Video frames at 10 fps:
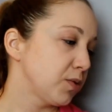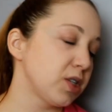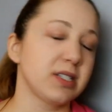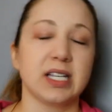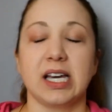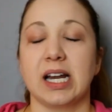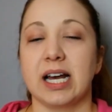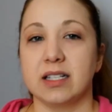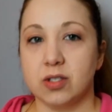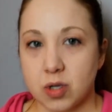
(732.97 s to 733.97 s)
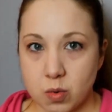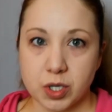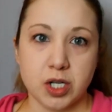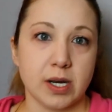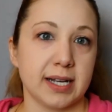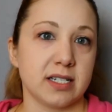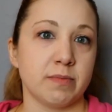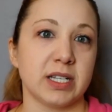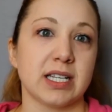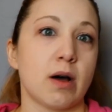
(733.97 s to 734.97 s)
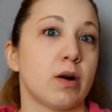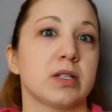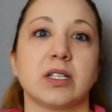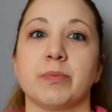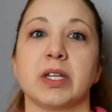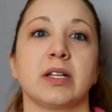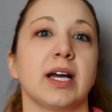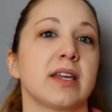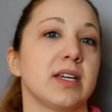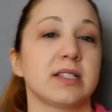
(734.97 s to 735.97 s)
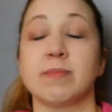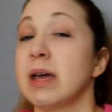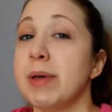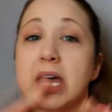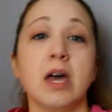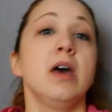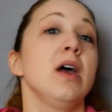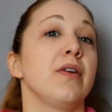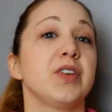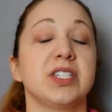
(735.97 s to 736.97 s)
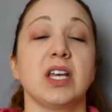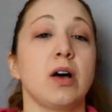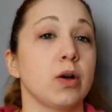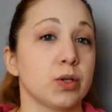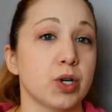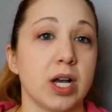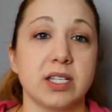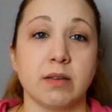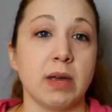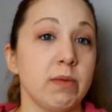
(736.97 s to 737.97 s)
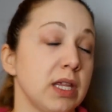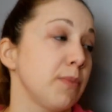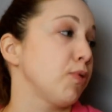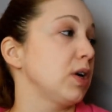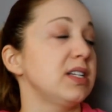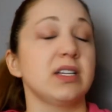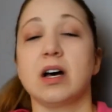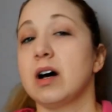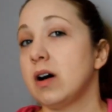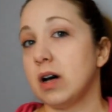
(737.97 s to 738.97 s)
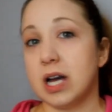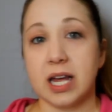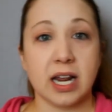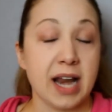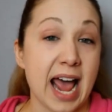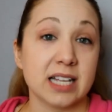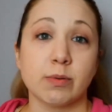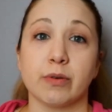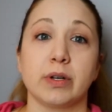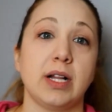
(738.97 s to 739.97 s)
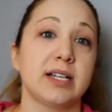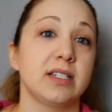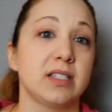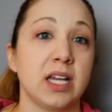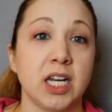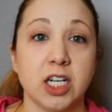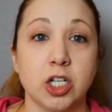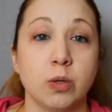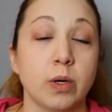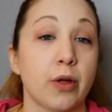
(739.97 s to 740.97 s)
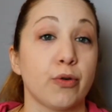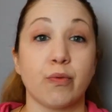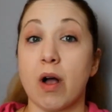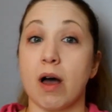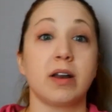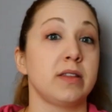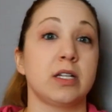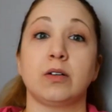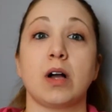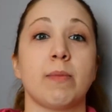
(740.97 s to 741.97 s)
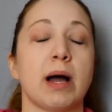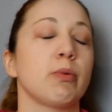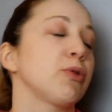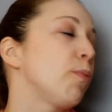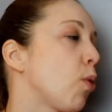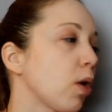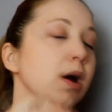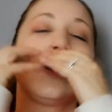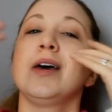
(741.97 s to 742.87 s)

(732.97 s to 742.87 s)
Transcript: Just saying, I don't want you guys to miss out on something like this. Maybe this sale goes crazy. Maybe they pre-sell, and Hasbro realizes they need to do another run, and then they'll come out with more.